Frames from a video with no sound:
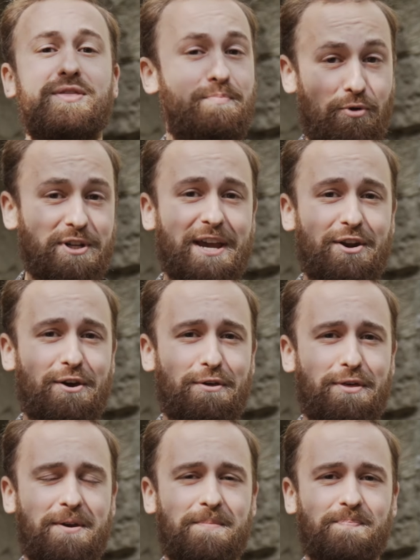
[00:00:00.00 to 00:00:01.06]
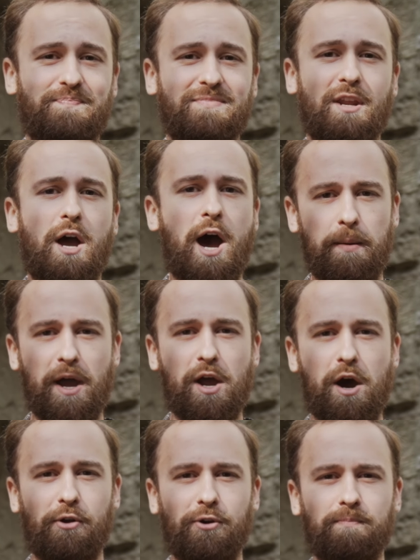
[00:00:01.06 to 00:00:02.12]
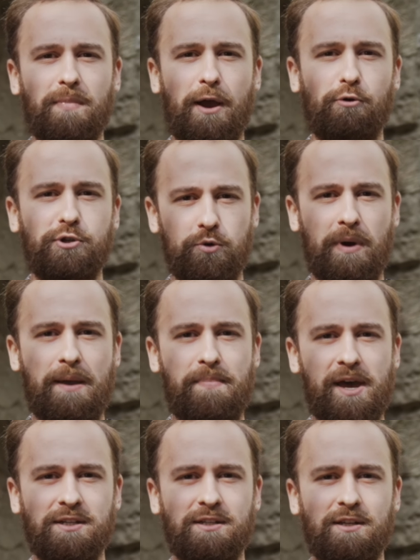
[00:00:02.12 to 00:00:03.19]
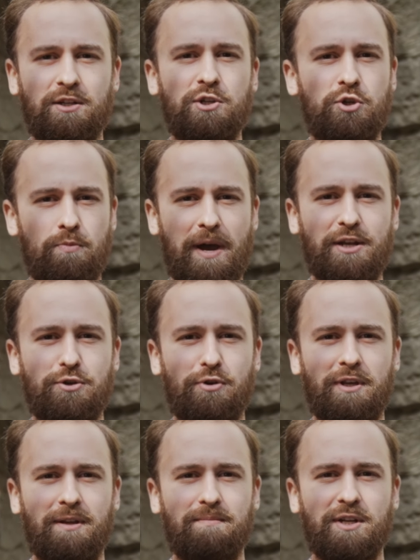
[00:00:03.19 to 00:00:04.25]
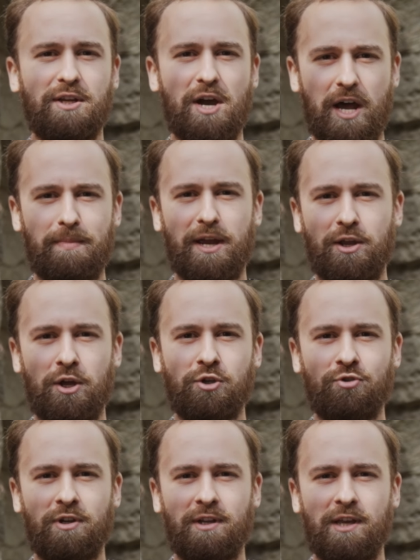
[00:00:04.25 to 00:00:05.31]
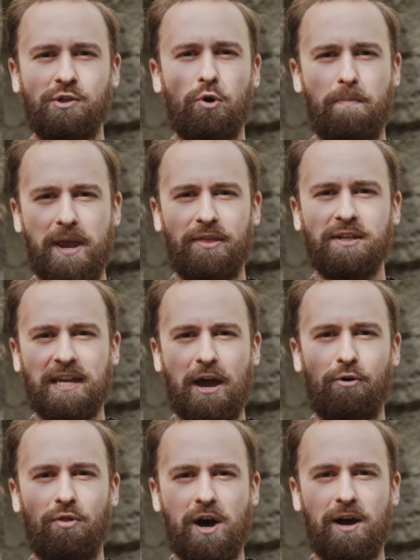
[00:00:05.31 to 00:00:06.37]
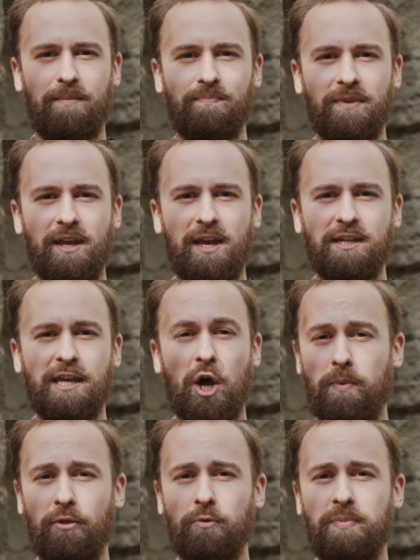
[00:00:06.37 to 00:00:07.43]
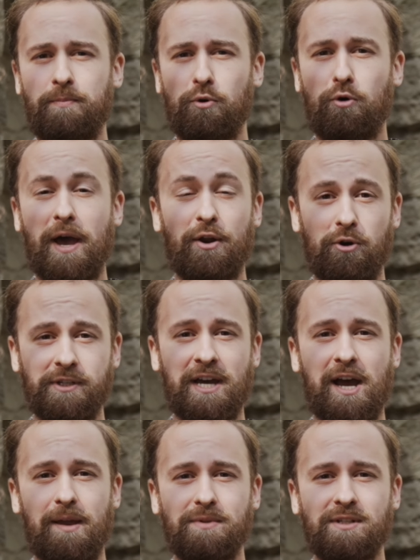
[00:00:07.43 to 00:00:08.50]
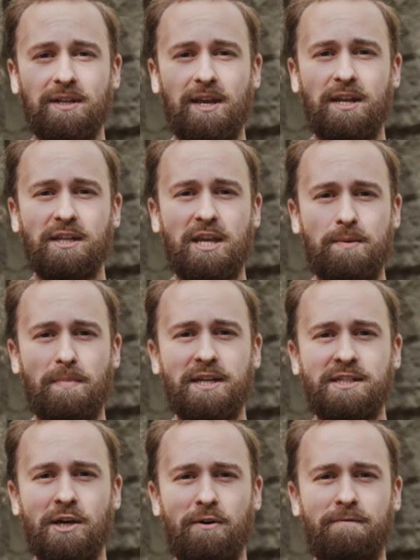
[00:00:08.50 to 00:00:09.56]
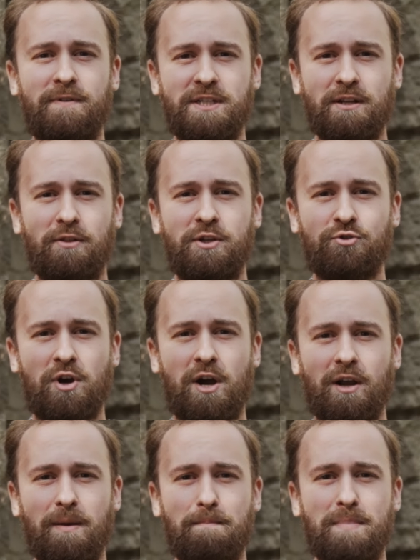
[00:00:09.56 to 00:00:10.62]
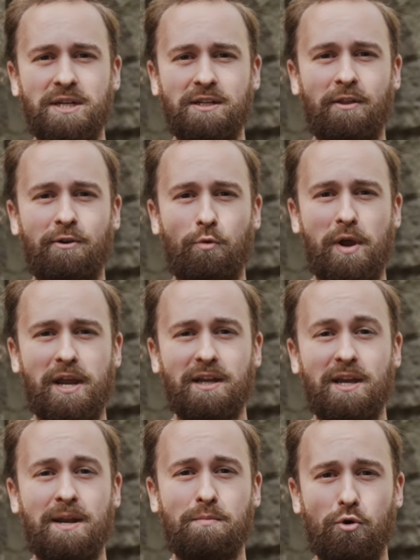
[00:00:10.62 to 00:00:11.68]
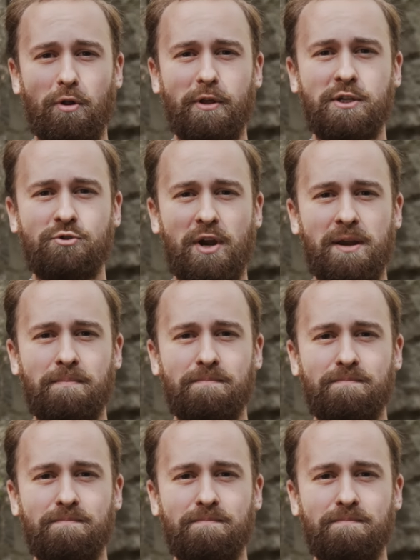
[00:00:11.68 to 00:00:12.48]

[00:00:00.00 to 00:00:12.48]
the Boy Scout oath. On my honor, I will do my best to do my duty to God and my country and to obey the Scout law, to help other people at all times, and to keep myself physically strong, mentally awake, and morally straight.